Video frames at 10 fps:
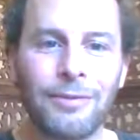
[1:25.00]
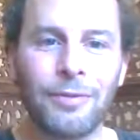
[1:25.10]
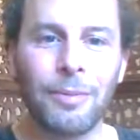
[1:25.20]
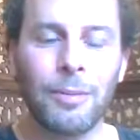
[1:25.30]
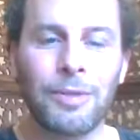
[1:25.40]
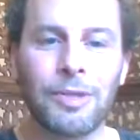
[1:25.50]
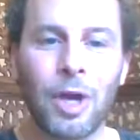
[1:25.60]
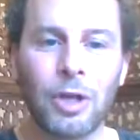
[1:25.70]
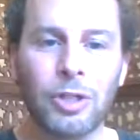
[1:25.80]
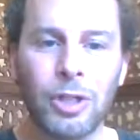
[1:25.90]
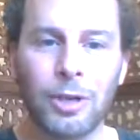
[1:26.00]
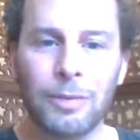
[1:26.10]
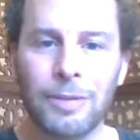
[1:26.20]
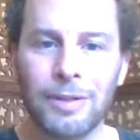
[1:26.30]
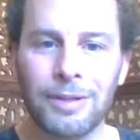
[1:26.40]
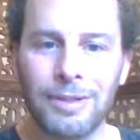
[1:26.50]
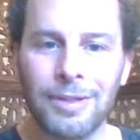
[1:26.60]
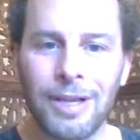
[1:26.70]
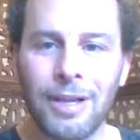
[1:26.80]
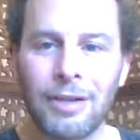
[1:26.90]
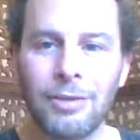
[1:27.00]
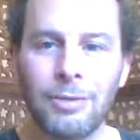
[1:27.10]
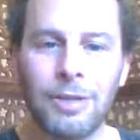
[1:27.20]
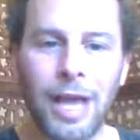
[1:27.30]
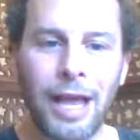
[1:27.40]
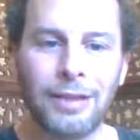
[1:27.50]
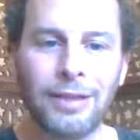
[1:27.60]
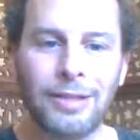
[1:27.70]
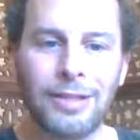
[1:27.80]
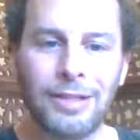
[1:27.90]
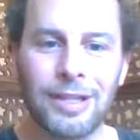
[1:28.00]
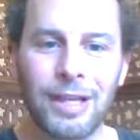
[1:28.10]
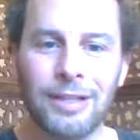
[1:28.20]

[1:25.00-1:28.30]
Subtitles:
from a massage therapist who had this to say.